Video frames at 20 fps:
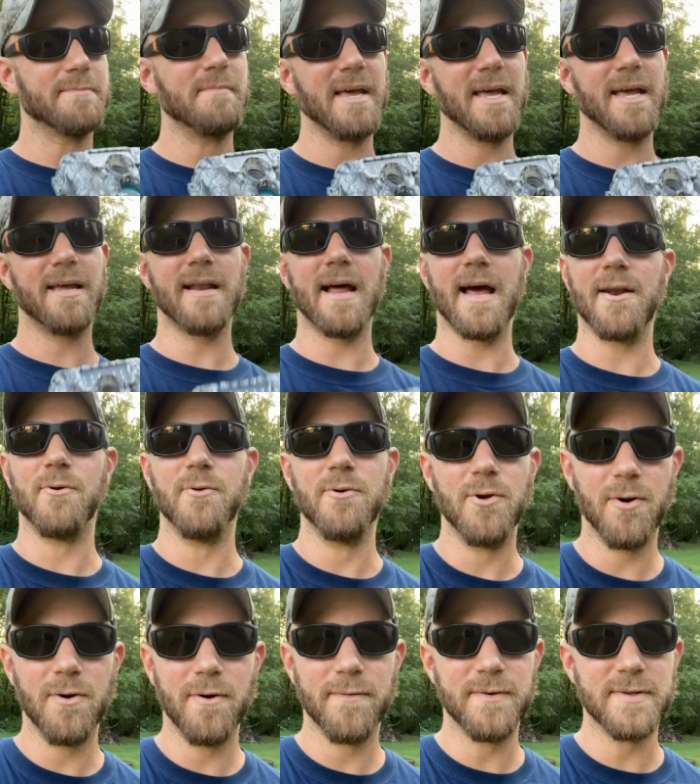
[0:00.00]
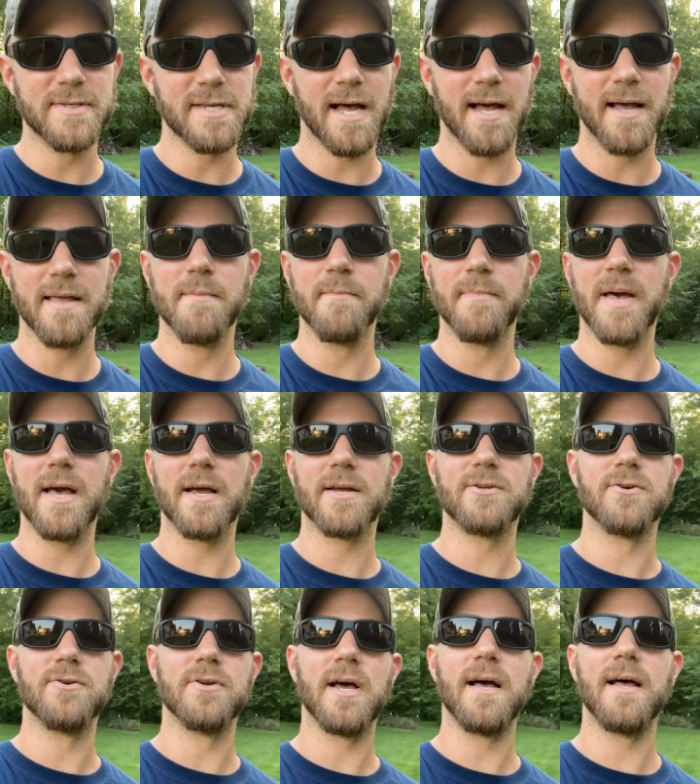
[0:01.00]
man, I don't know if it's high
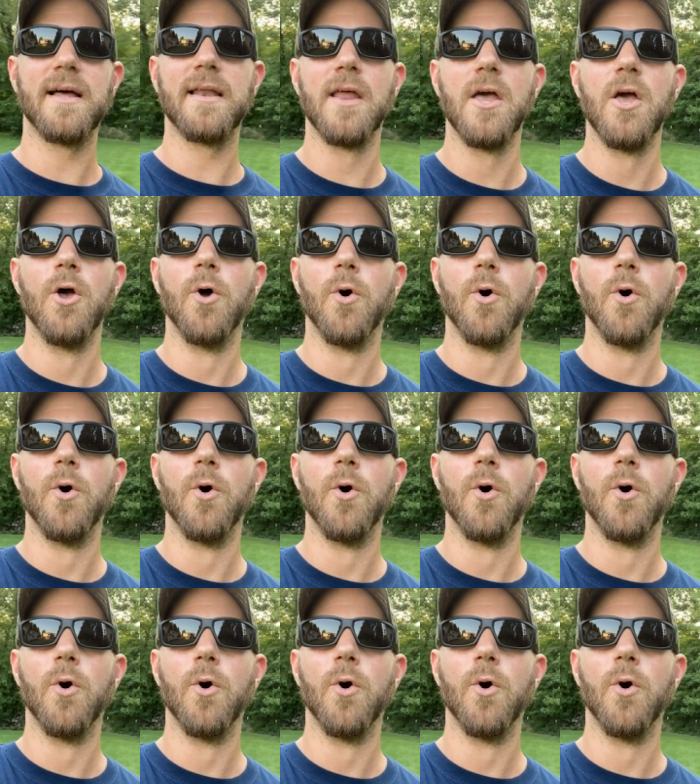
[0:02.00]
impact or not,